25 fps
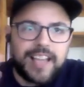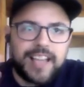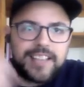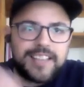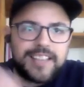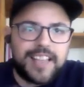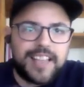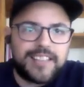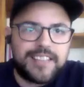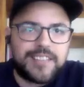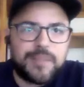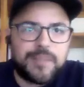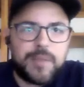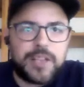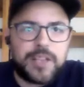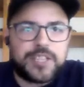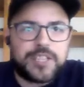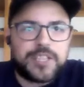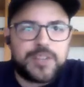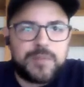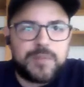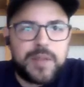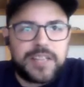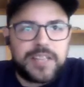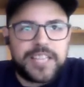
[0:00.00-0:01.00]
as I
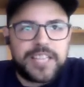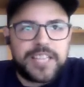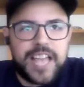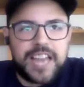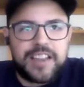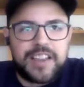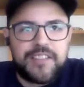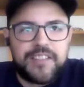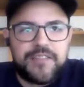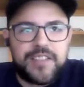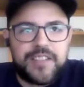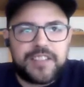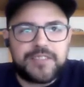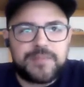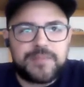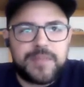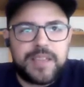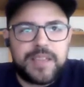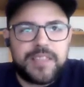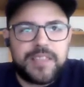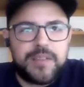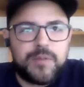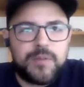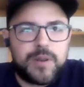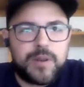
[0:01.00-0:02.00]
mentioned, my dad convinced
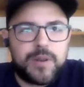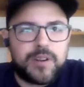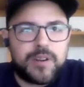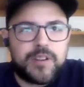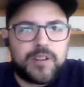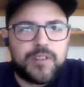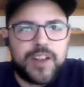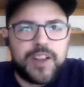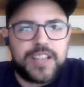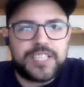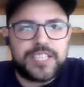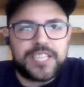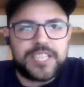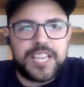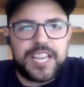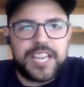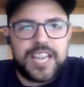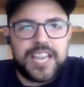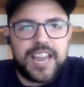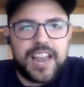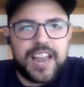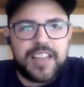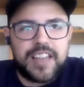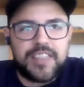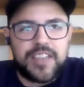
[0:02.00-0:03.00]
me that we were crazy
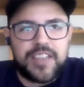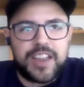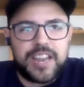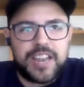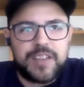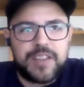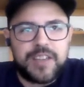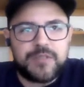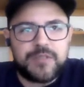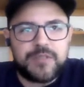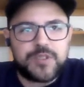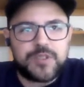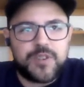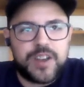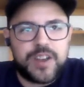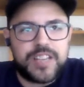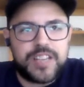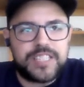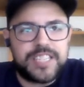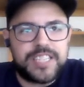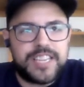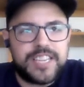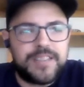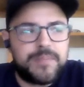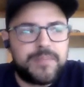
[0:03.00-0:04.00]
and I thought he was
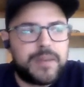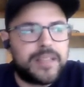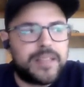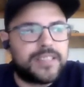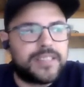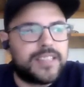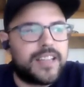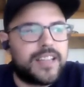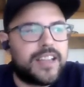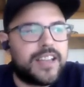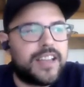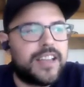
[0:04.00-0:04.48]
crazy, but